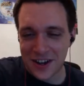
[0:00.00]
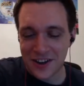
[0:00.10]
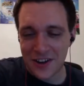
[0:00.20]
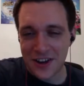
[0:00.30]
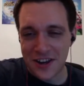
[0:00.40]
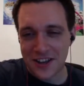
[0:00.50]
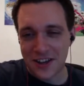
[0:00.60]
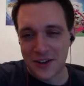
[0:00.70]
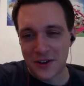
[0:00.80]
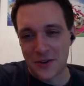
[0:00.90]
so I
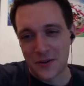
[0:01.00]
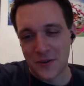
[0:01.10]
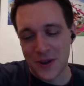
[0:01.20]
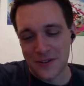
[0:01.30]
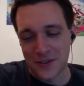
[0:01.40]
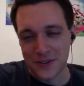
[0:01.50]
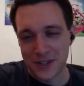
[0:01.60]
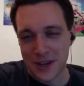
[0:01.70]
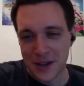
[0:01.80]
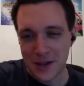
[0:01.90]
can only go
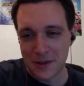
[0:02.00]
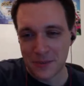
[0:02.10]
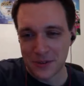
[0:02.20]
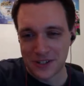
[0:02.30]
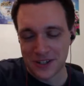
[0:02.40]
with obviously